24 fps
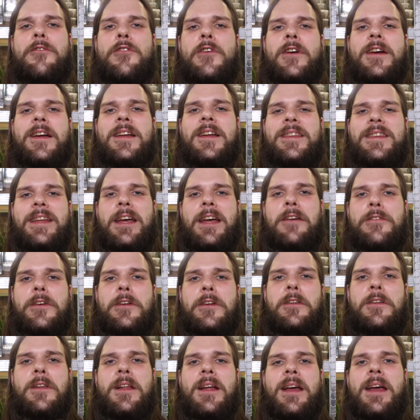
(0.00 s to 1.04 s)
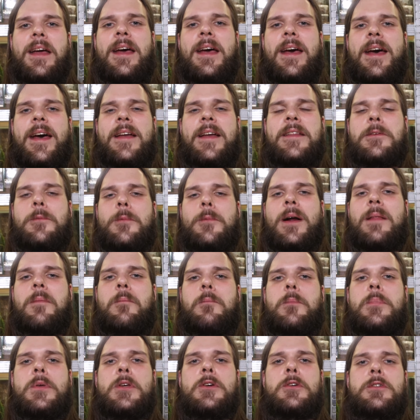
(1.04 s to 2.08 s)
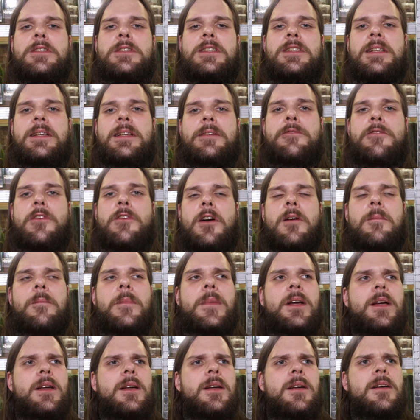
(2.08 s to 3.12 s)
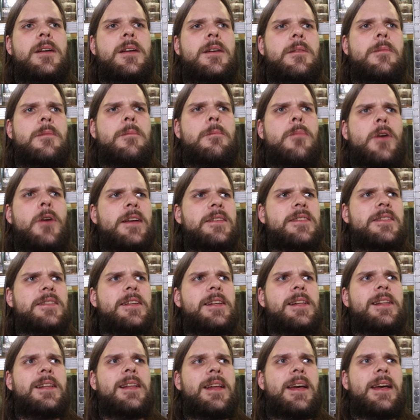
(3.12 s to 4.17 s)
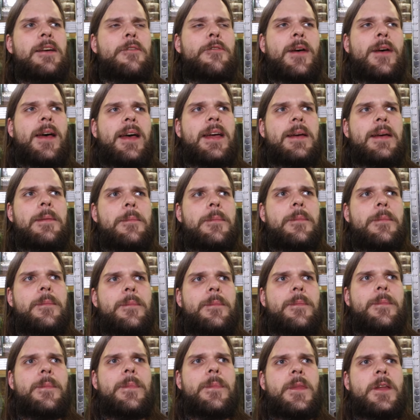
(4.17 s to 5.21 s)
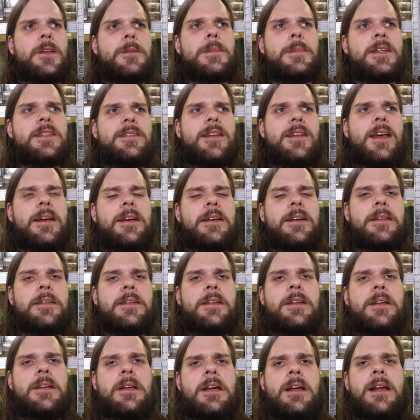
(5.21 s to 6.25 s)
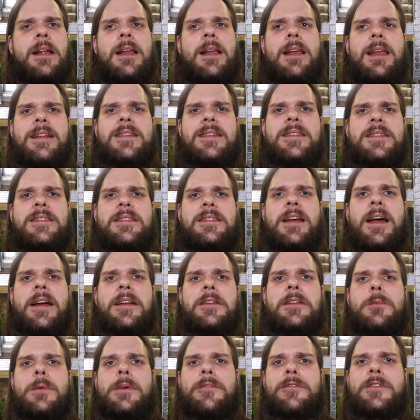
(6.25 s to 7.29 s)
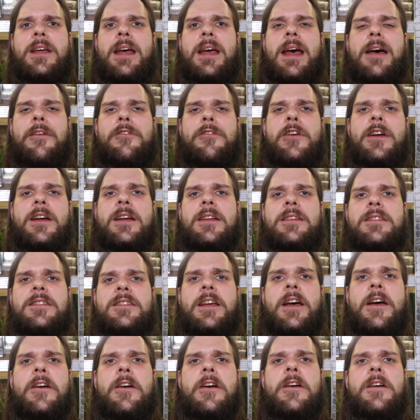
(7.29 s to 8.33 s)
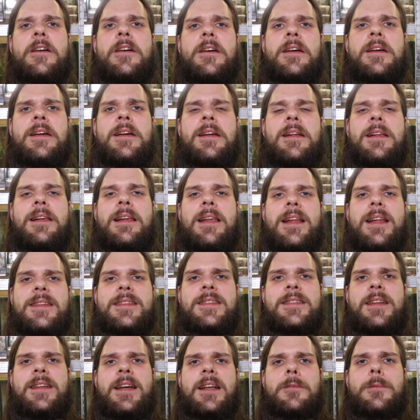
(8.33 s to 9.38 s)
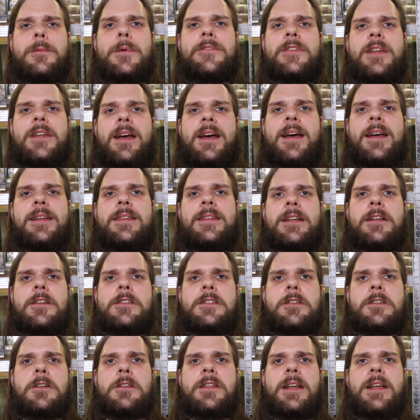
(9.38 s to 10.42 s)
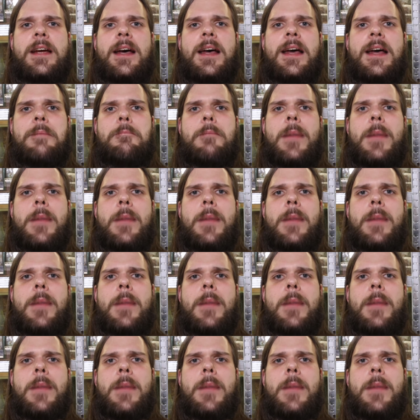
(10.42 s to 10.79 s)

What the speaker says: African devil and one beauty from Brazil, if I am not mistaken. Let's start with the African terror. Let's start with the Heteroscodra